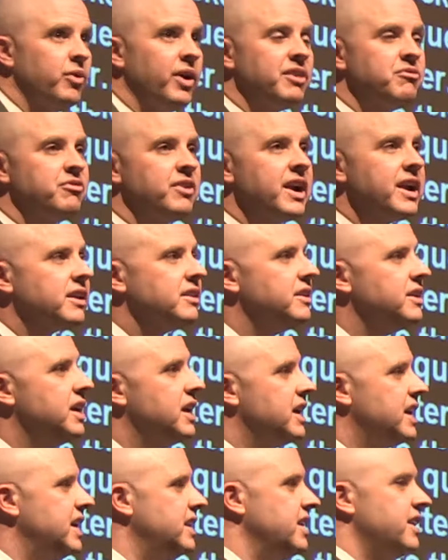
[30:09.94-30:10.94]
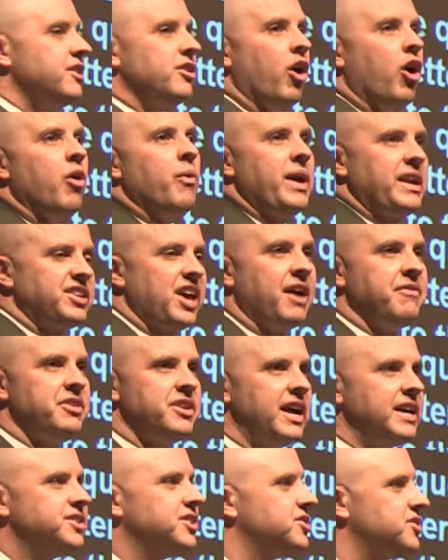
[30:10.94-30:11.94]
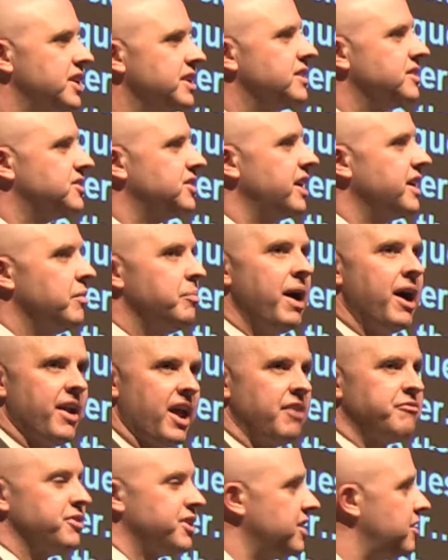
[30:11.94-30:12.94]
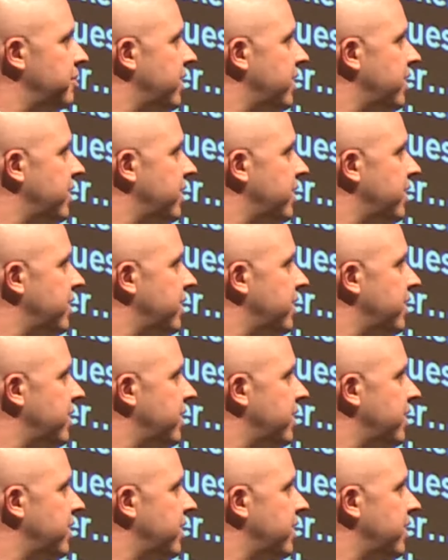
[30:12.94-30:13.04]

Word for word: quite frankly, he didn't always have the nicest thing to say about African